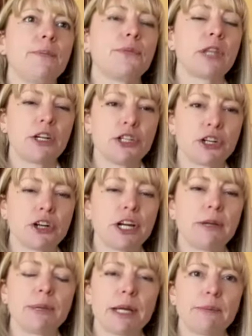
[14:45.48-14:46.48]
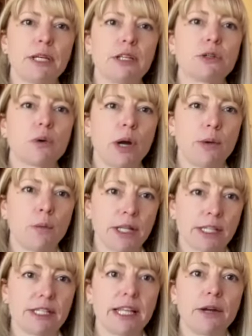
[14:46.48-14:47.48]
Nigerian babies,
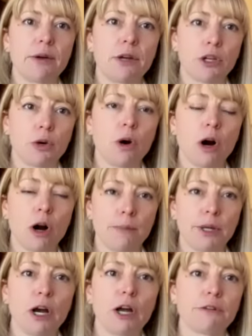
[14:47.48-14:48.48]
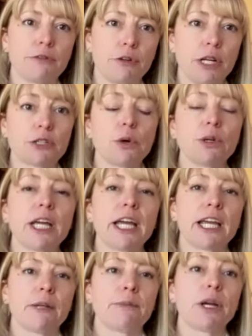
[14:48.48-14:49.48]
once they, are beyond a few days old,
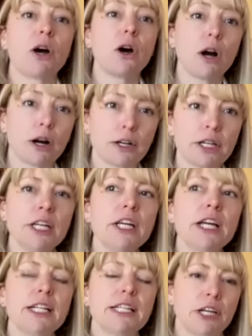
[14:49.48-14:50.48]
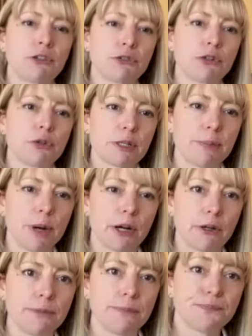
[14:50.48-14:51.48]
it can be hard to introduce a
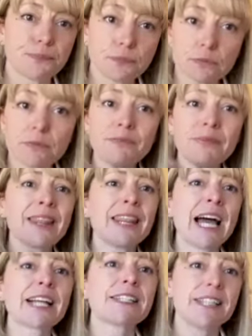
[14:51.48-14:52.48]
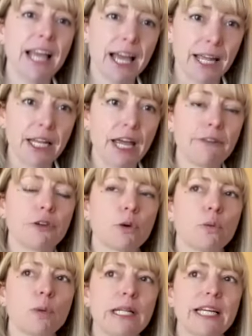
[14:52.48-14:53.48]
bottle. That said, if
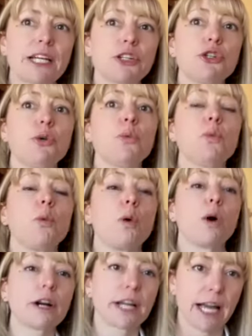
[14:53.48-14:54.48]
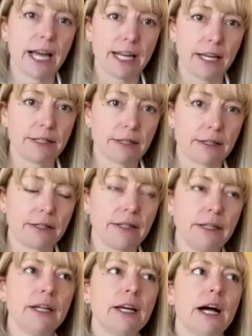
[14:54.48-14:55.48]
you're willing to work at it,
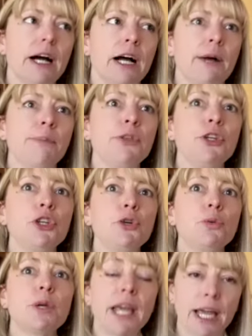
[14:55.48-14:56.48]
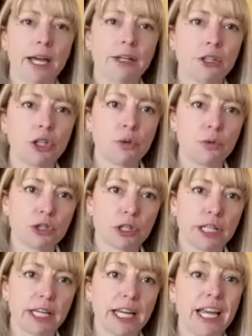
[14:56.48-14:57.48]
you can
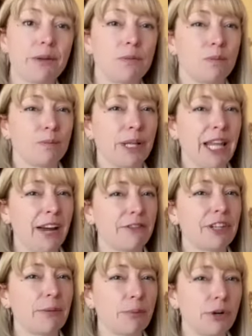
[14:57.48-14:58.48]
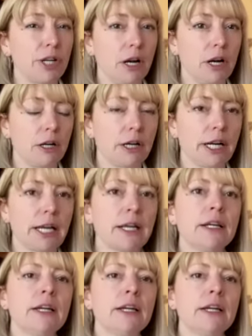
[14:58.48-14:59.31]
usually, but they have to get pretty hungry.